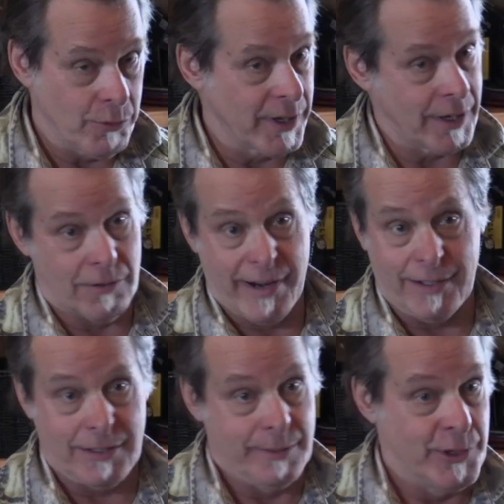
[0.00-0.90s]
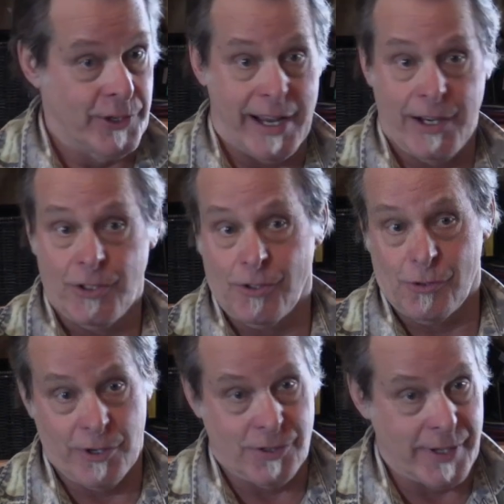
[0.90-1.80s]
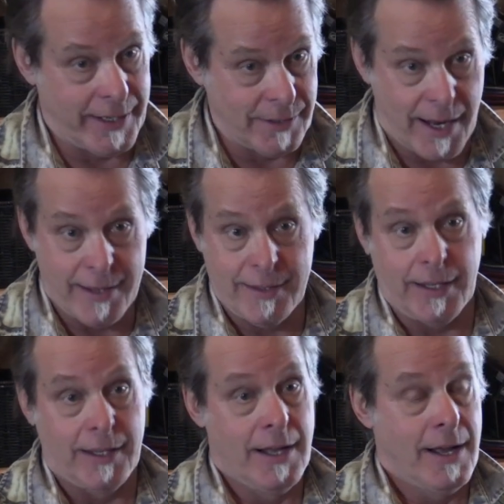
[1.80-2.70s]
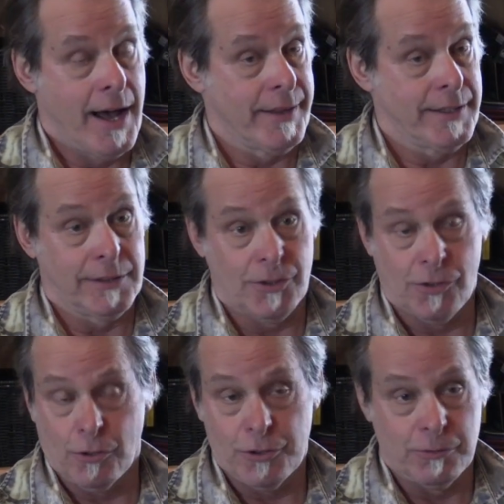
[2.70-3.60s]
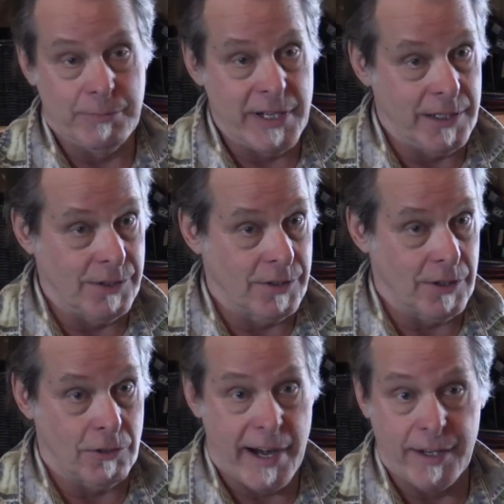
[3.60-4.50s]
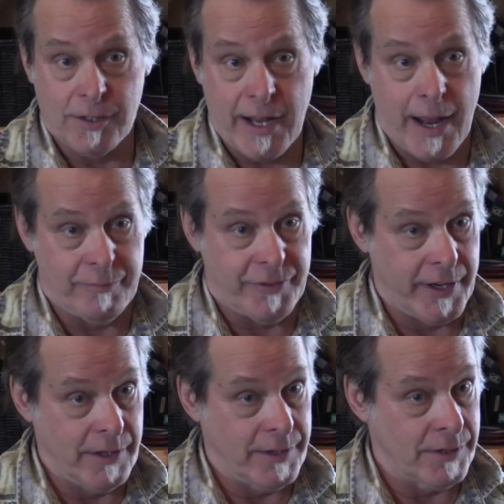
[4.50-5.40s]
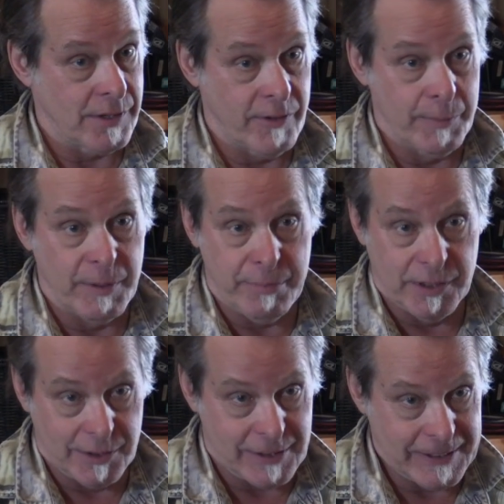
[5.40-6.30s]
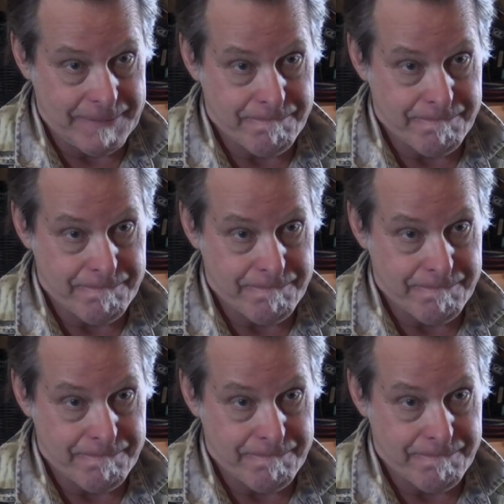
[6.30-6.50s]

what a great communication source that is. I Yeah. think I think this social media is the greatest campfire that has ever been built.